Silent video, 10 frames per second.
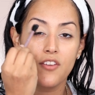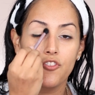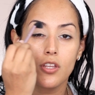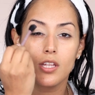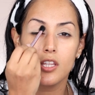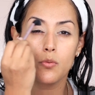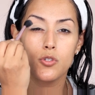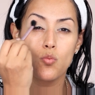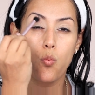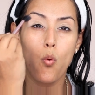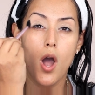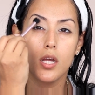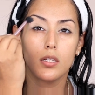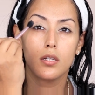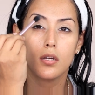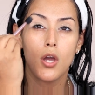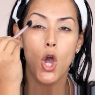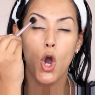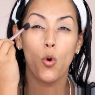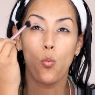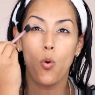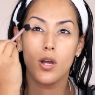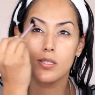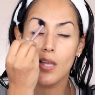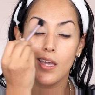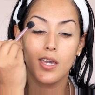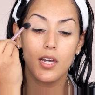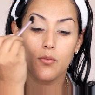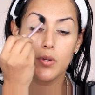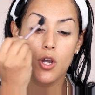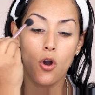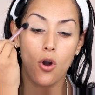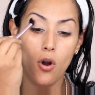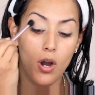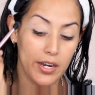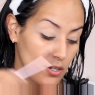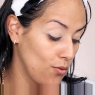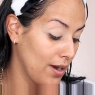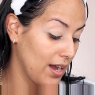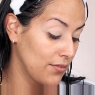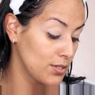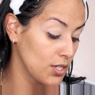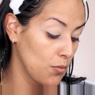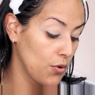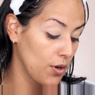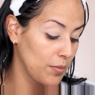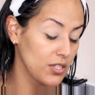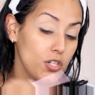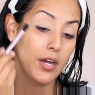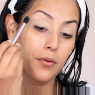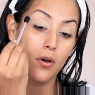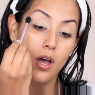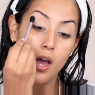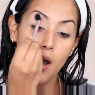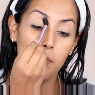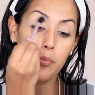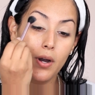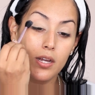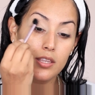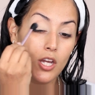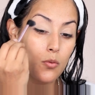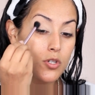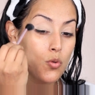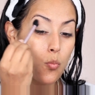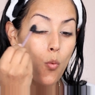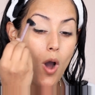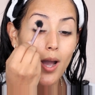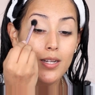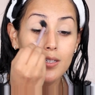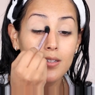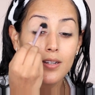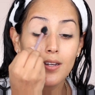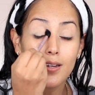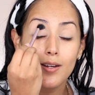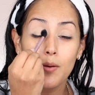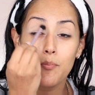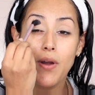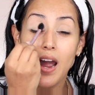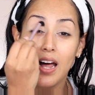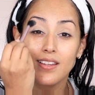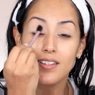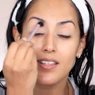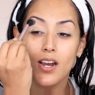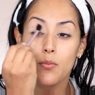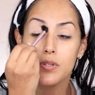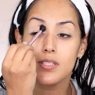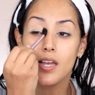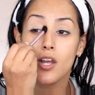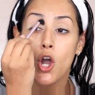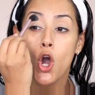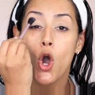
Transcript: I feel like there was one once, I can't recall. I know I have it somewhere on my channel but there was one palette that I was like,